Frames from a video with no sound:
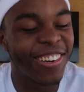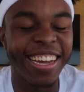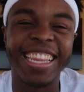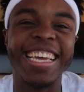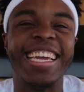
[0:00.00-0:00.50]

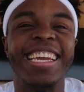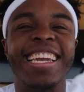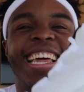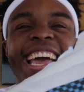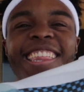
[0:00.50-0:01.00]
clean.
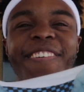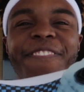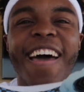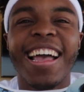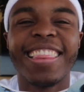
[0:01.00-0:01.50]
And the
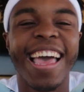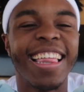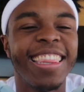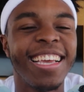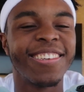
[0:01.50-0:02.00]
fact
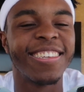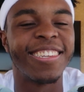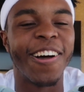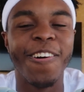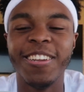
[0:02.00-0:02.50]
that these is
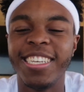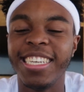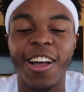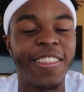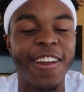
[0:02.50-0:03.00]
an
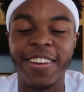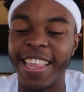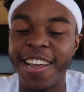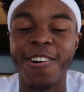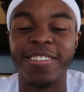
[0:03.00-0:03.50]
OG, though,
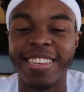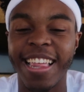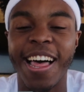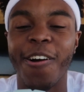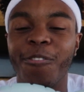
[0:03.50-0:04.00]
they gonna
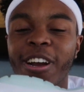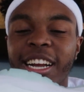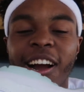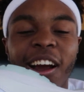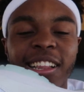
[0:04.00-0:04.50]
sell out
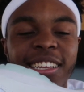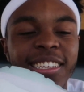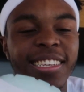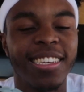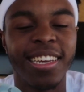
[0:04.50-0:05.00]

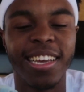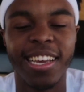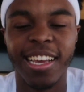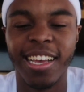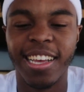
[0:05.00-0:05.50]
regardless.
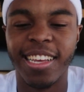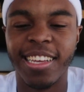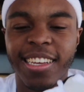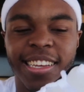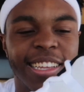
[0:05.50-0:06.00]

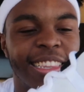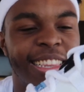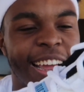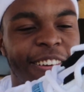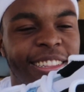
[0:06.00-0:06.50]

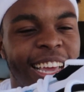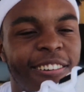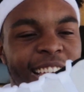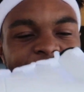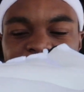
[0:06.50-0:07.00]
They're
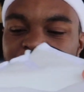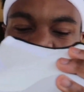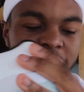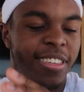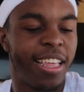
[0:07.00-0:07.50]
definitely
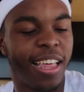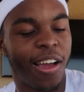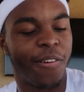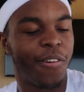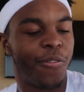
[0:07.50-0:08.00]
gonna sell
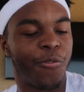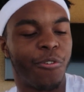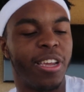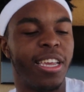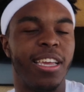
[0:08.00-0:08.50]
out
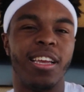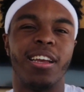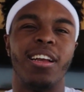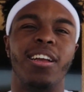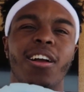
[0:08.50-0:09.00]

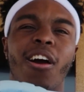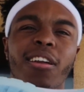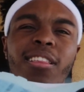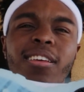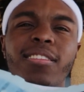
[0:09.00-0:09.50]

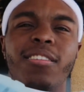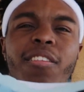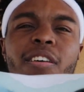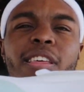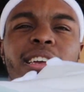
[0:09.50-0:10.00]
regardless. So
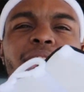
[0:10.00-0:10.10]
there they